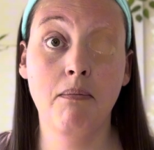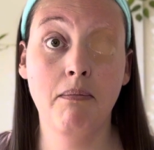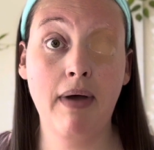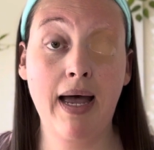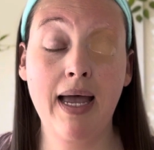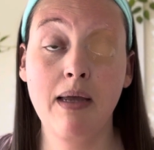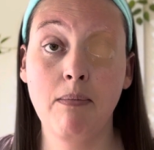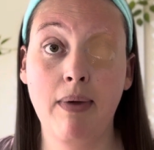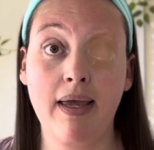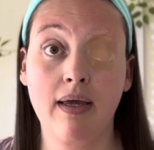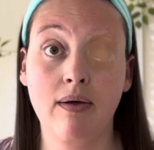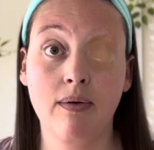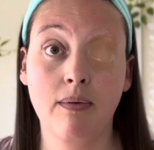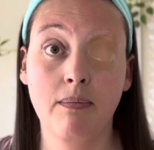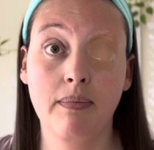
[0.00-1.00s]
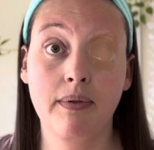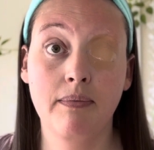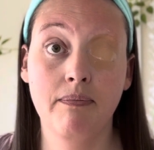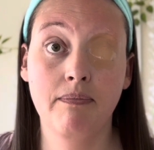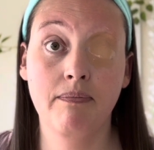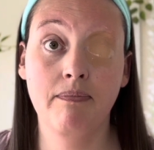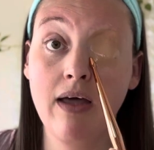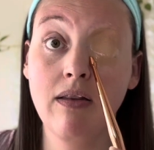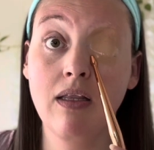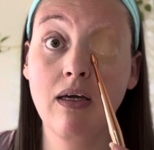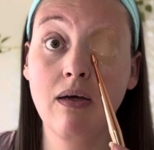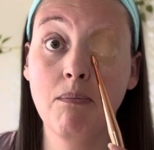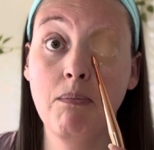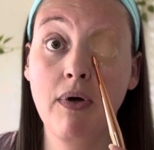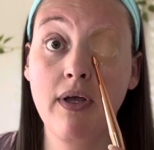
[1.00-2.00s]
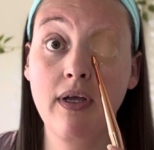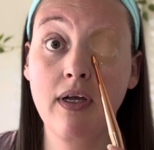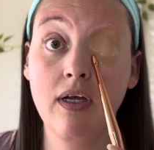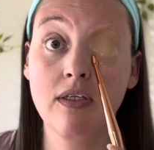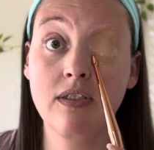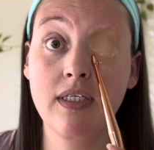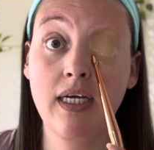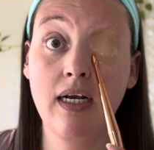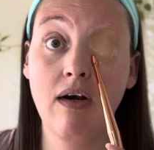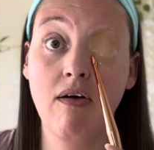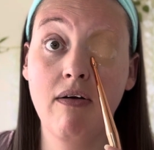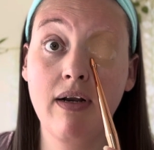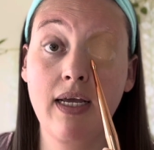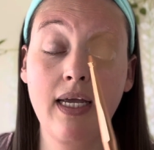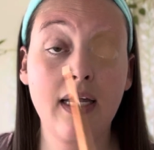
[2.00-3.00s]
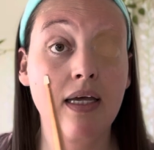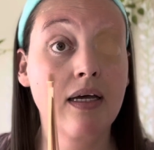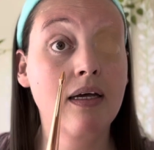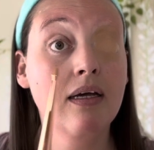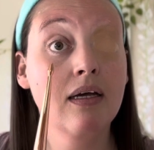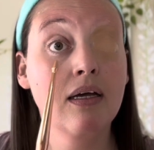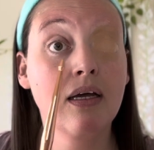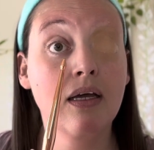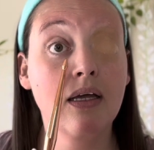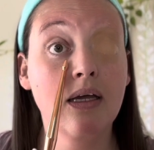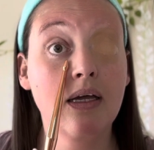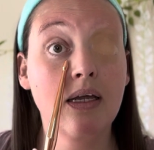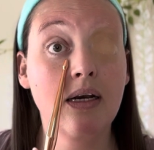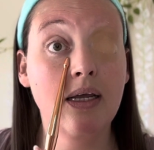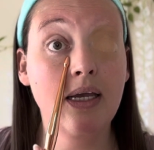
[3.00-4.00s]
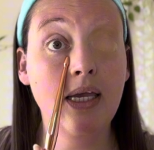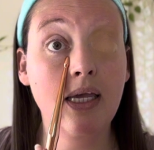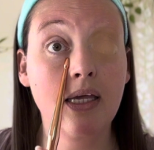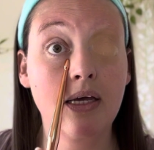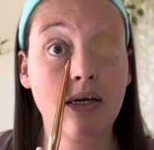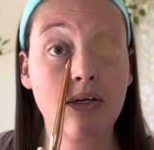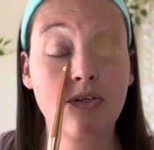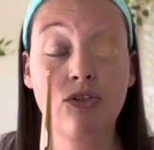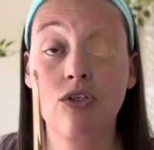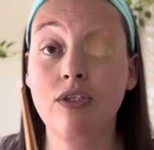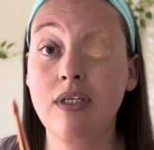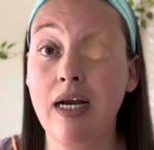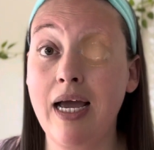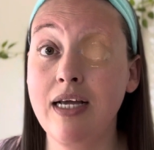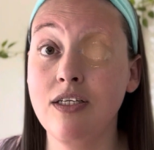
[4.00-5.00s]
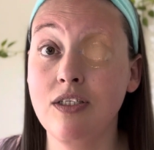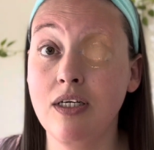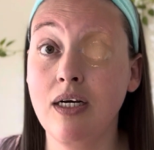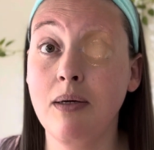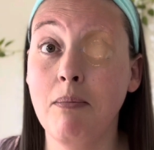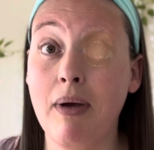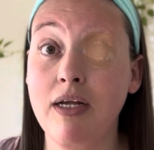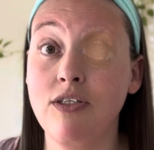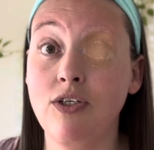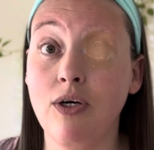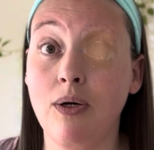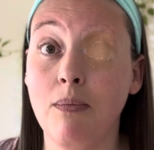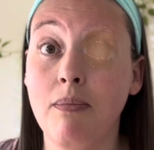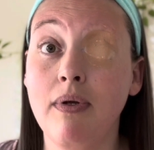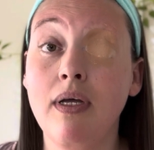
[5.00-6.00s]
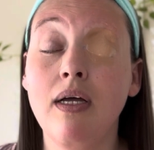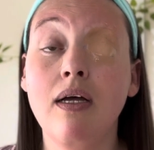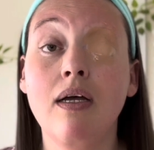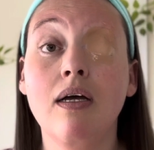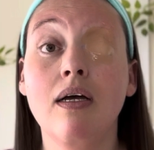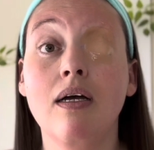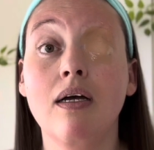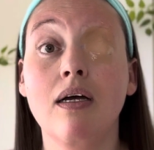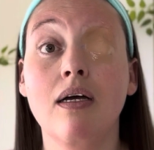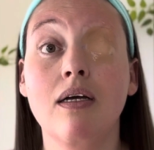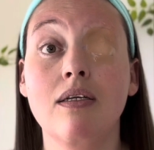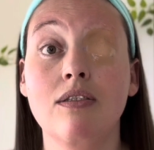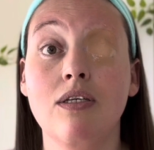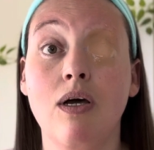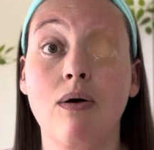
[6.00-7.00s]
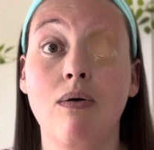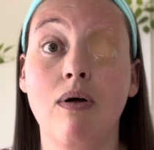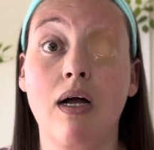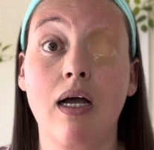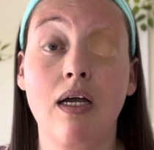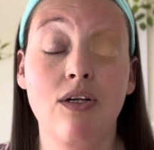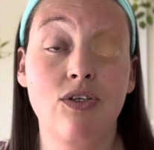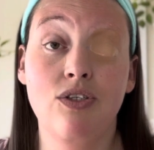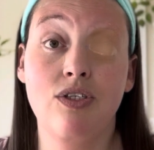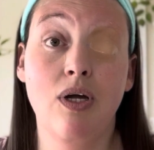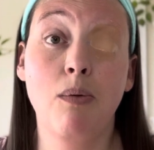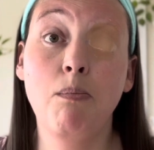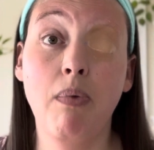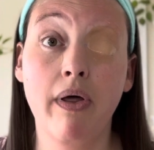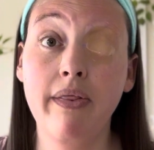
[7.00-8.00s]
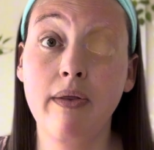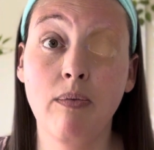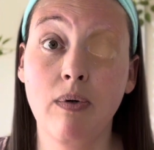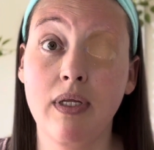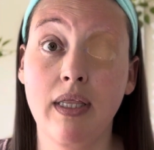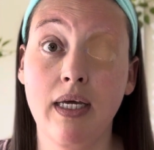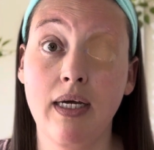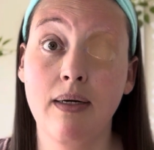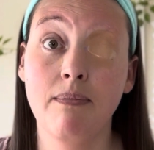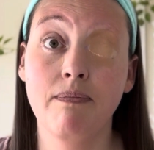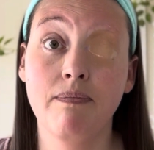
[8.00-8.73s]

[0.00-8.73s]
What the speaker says: eye makeup. And that putting concealer on here and here doesn't actually match up. So I just don't bother with it.